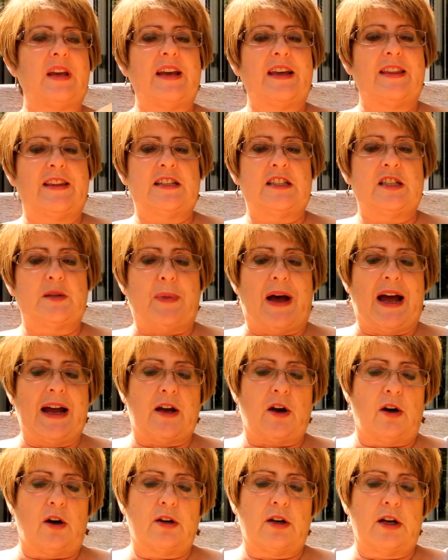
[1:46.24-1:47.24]
This is by
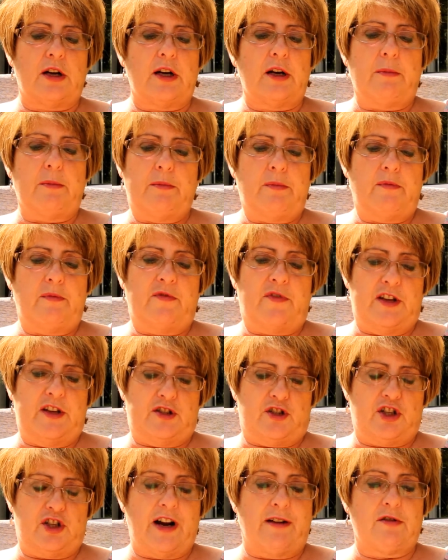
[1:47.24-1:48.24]
Conor
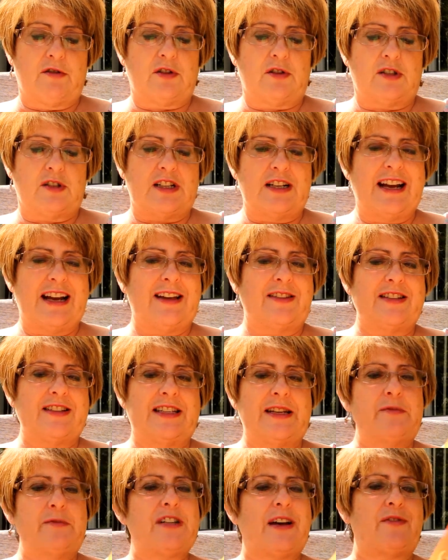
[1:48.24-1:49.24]
Fitzgerald. Now, they
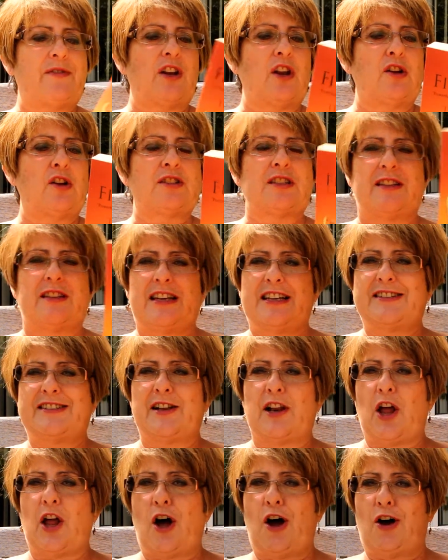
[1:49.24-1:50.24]
seem to have a lot of these
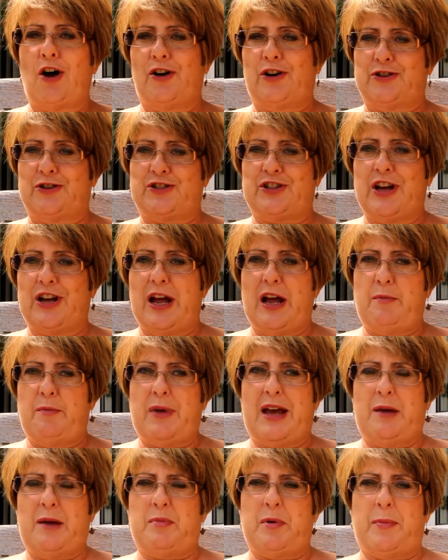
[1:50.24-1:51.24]
large
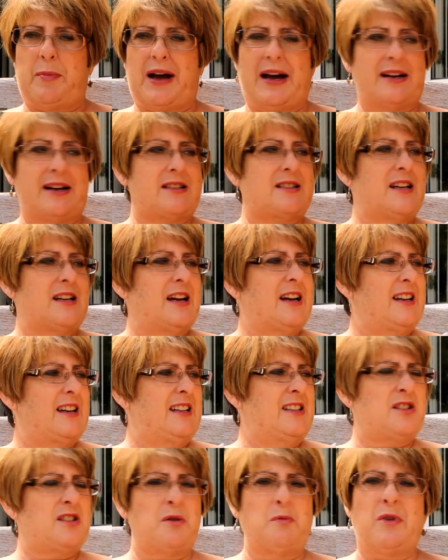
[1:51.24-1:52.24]
paperbacks.
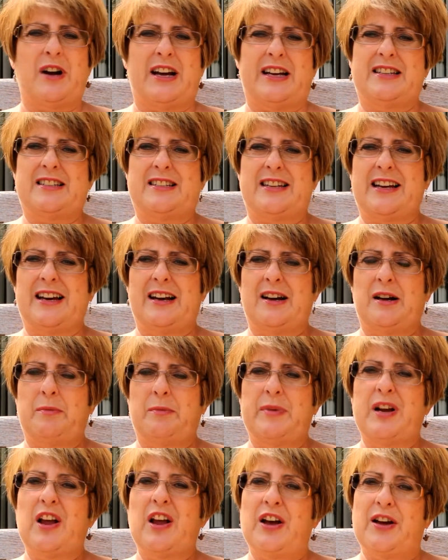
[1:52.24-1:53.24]
In some ways they get
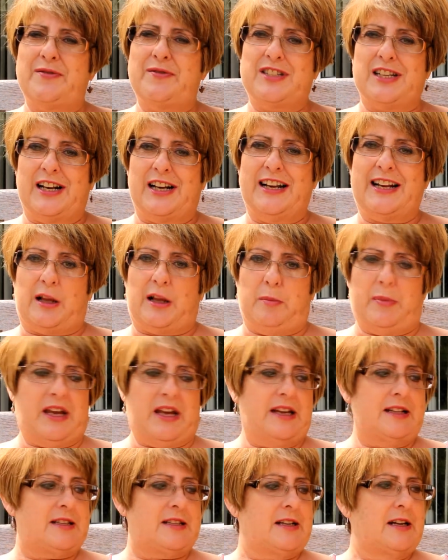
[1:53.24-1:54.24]
on my nerves a little
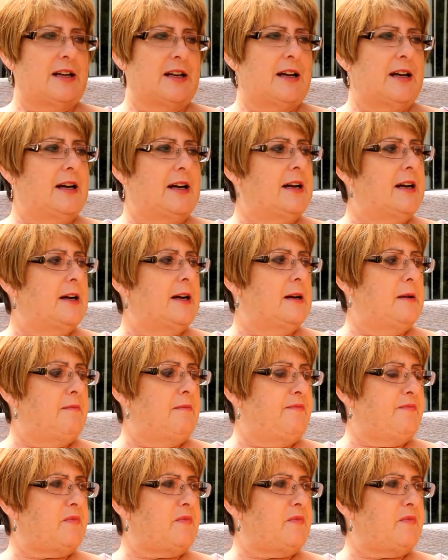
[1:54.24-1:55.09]
bit, um,